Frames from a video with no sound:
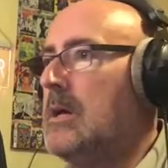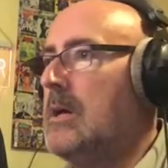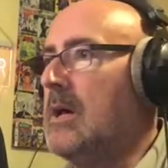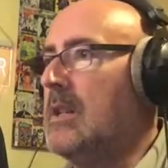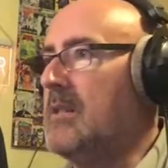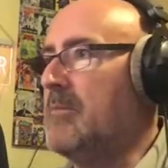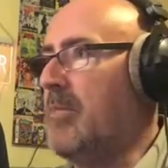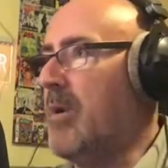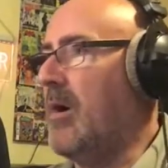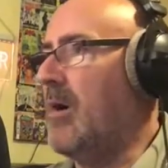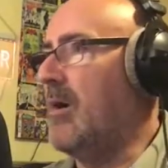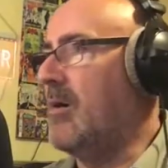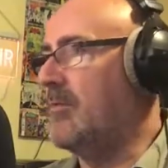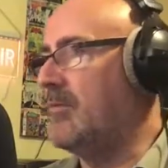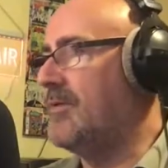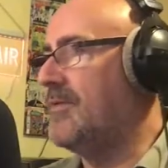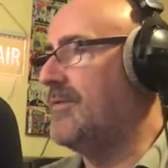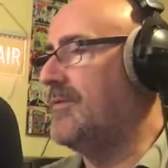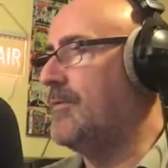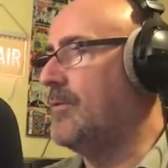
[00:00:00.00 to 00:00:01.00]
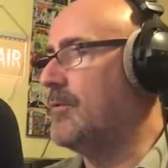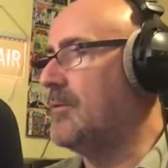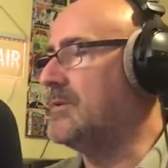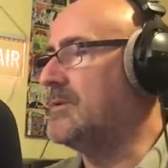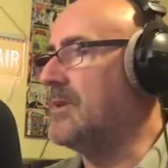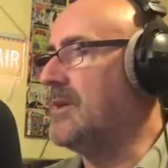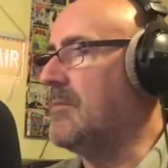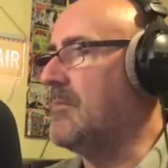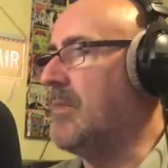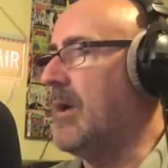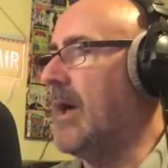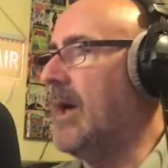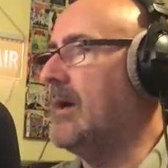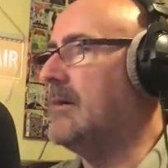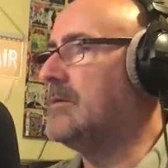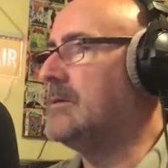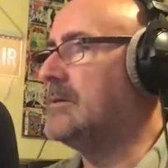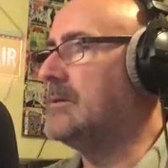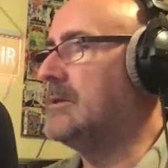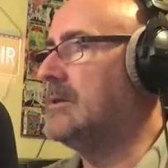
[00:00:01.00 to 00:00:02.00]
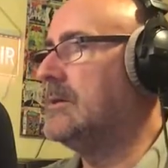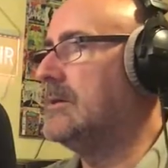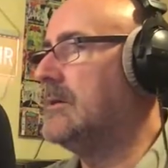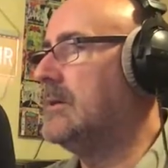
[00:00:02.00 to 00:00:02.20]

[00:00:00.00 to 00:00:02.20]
and the part was £14.